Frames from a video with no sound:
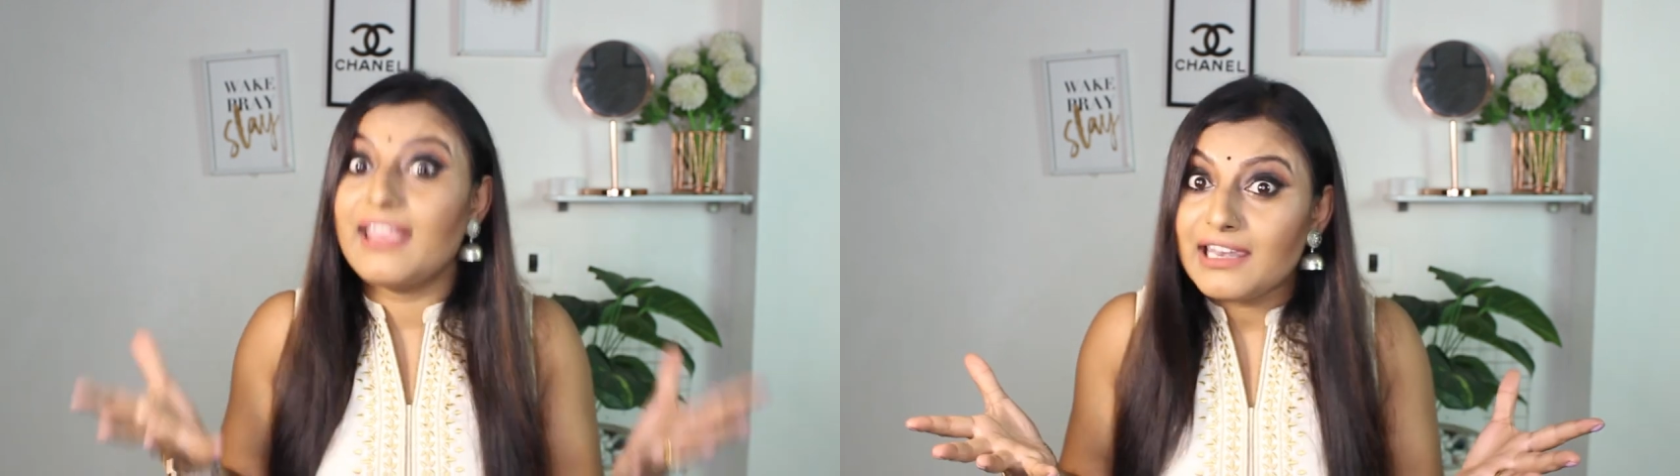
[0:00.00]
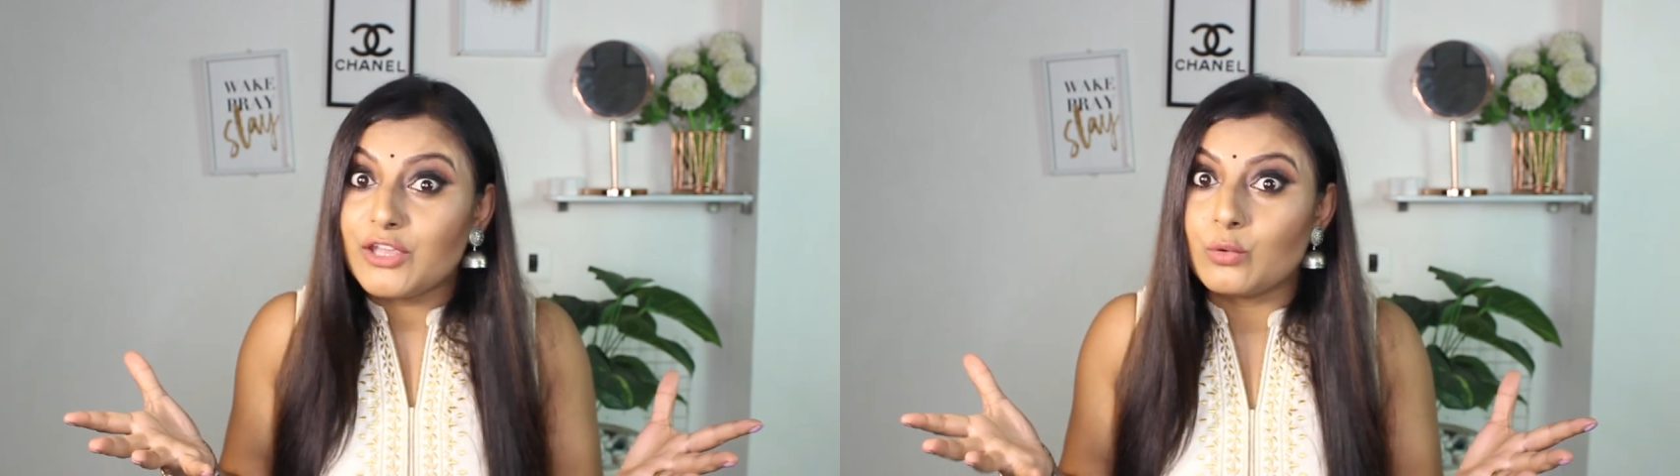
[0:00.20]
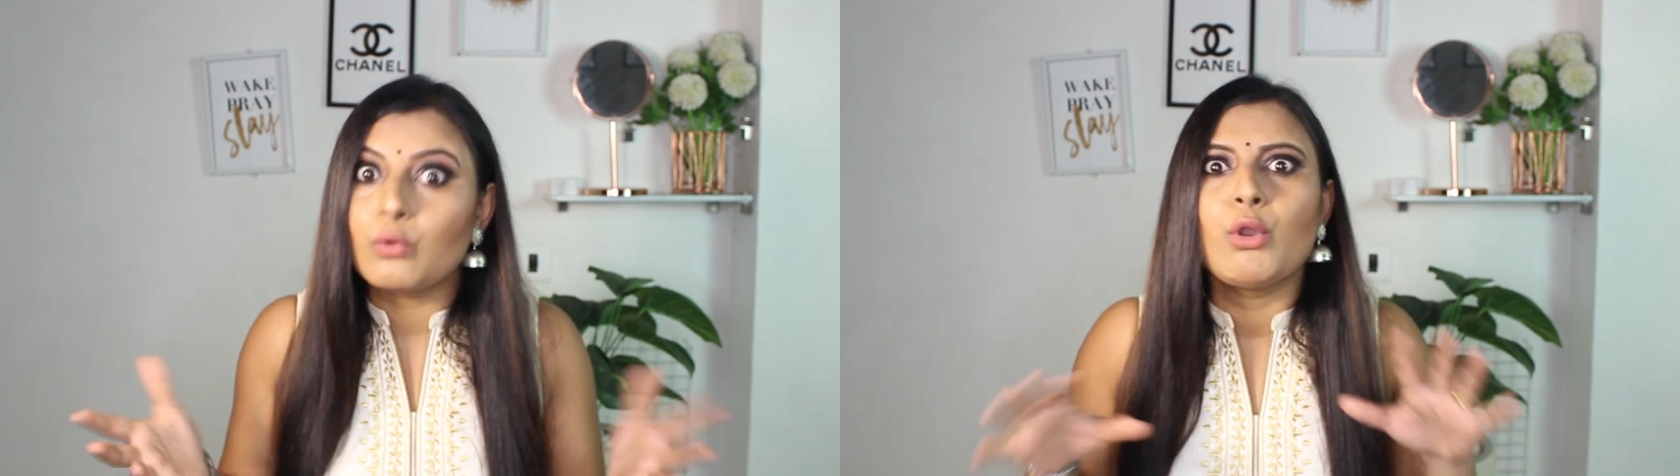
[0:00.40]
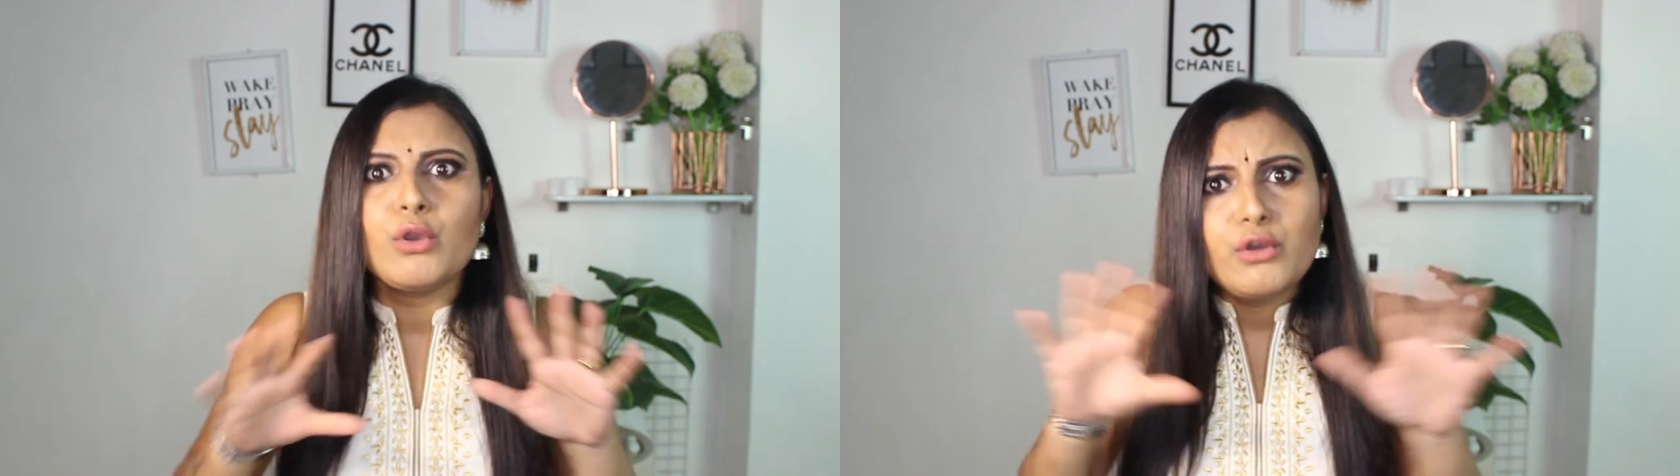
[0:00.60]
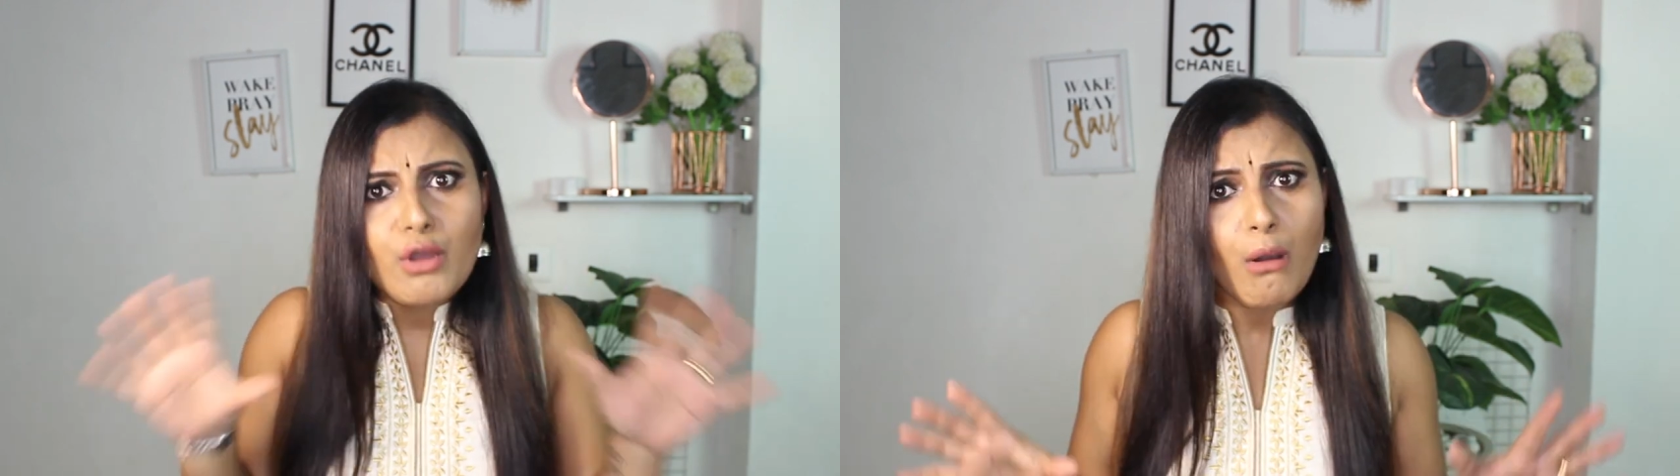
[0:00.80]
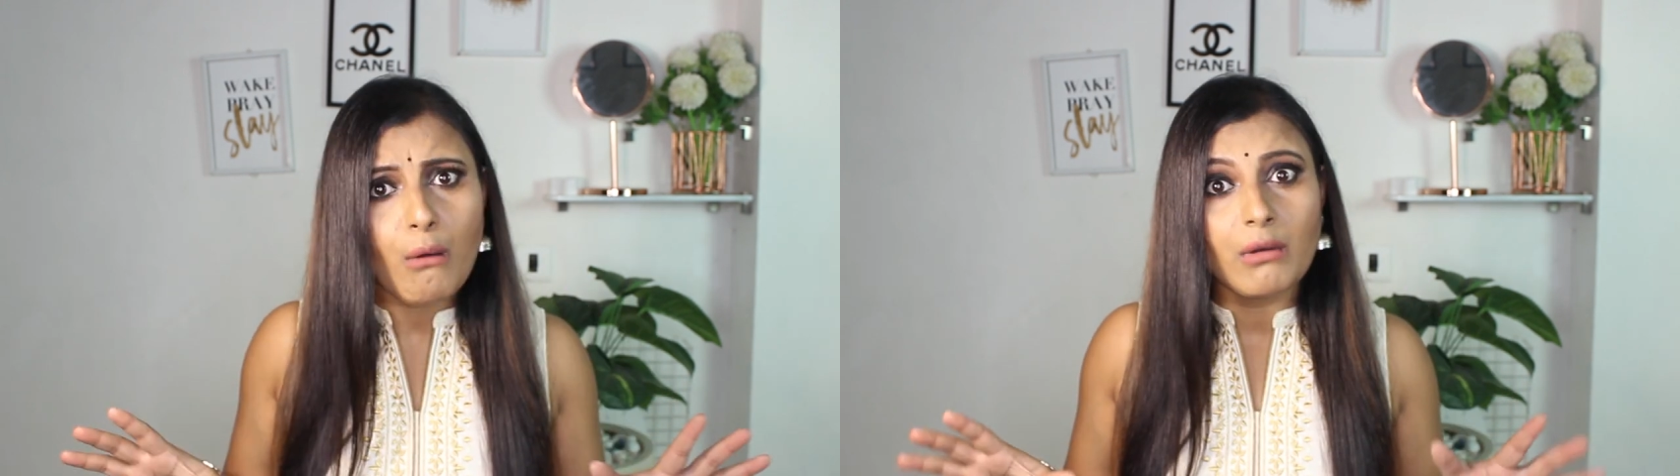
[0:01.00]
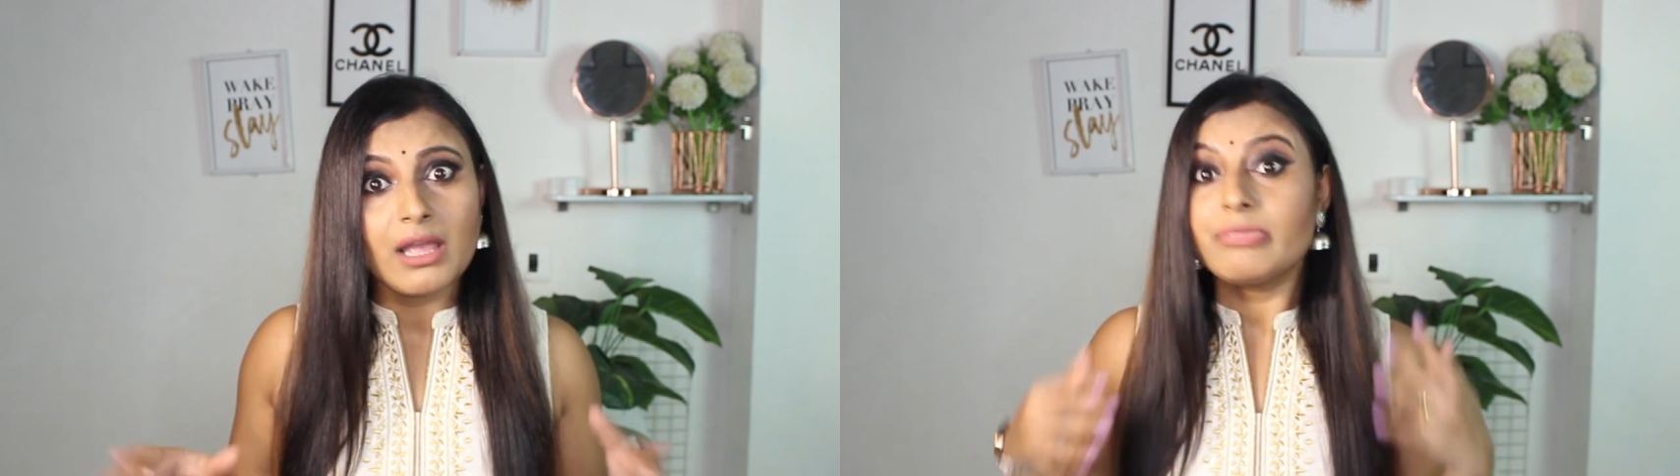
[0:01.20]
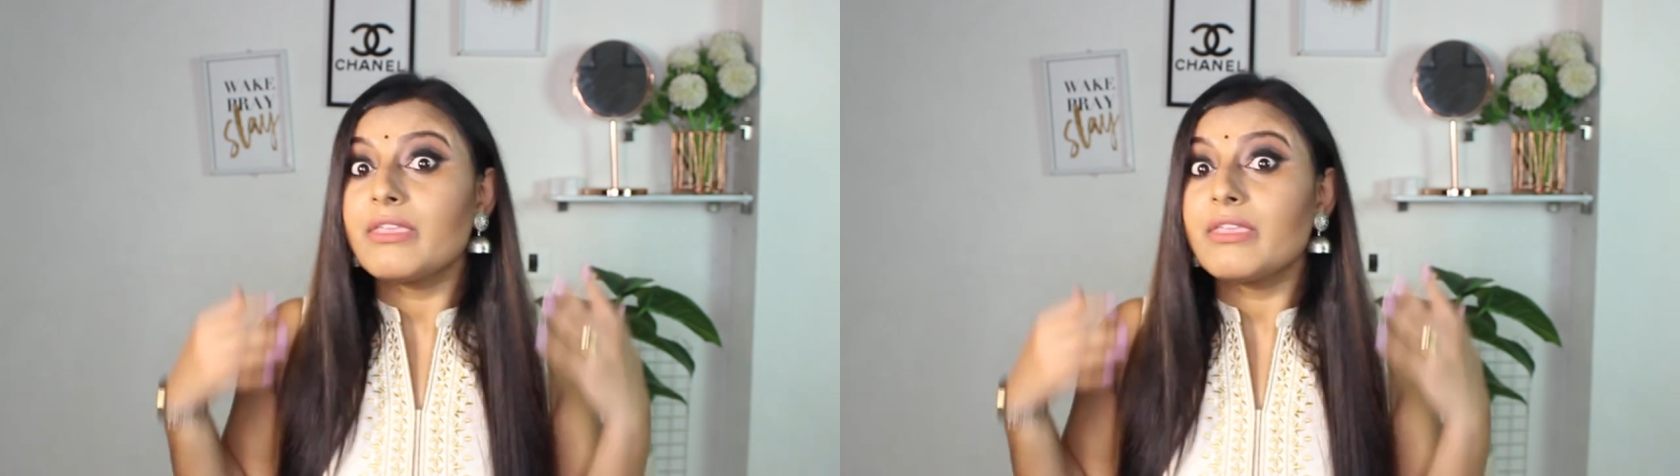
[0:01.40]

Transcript: kill you? No.